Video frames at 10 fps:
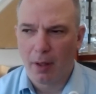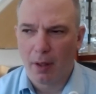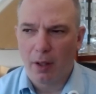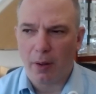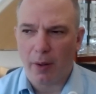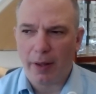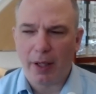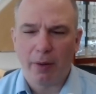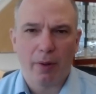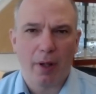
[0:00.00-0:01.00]
So I think we're
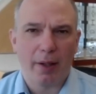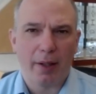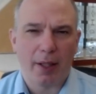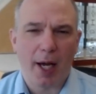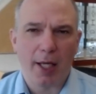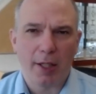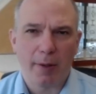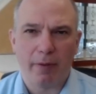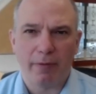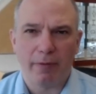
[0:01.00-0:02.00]
on the cusp of
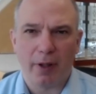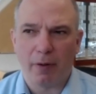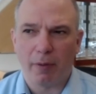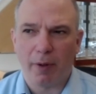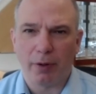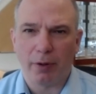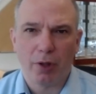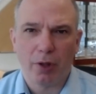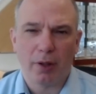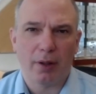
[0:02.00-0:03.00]
a revolution
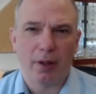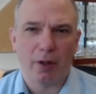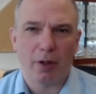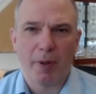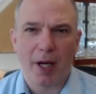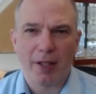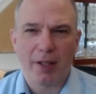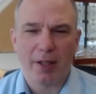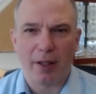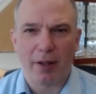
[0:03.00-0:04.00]
in
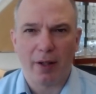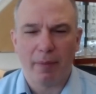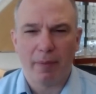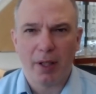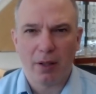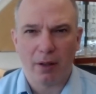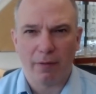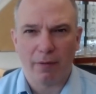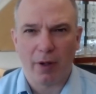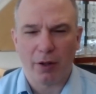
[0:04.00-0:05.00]
neuroprosthetic therapies and
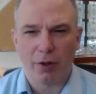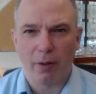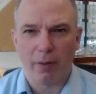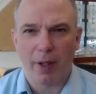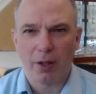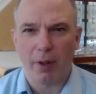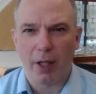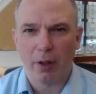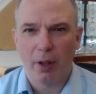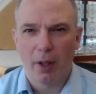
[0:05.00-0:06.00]
functional restoration.
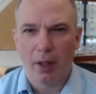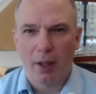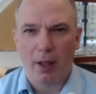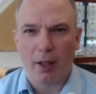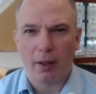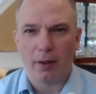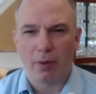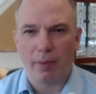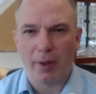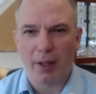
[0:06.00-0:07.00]
This will
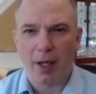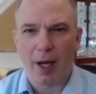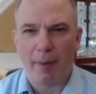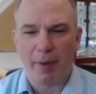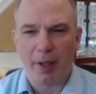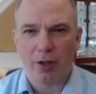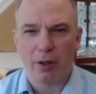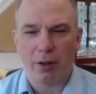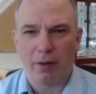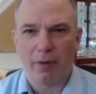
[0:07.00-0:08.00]
be the combination
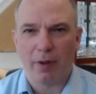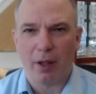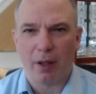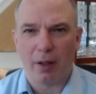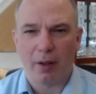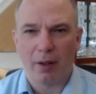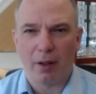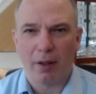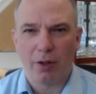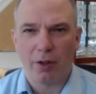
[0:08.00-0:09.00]
of our
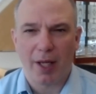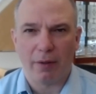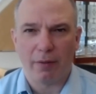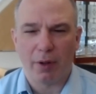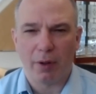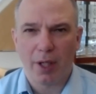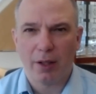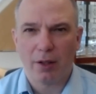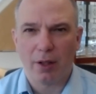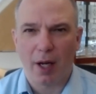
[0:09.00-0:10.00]
understanding of neuroscience,
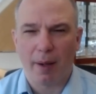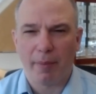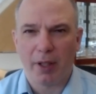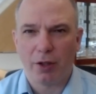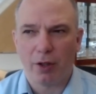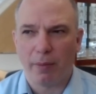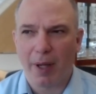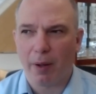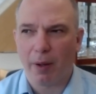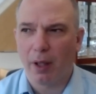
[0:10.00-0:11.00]
our computational
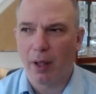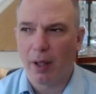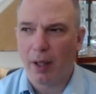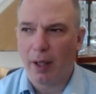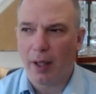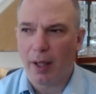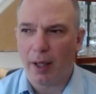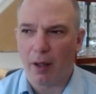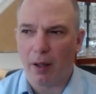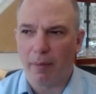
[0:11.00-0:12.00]
power, and our
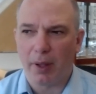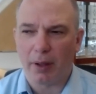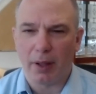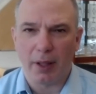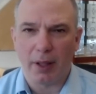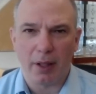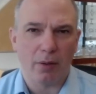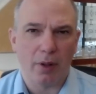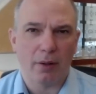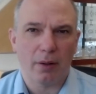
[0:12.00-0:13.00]
ability to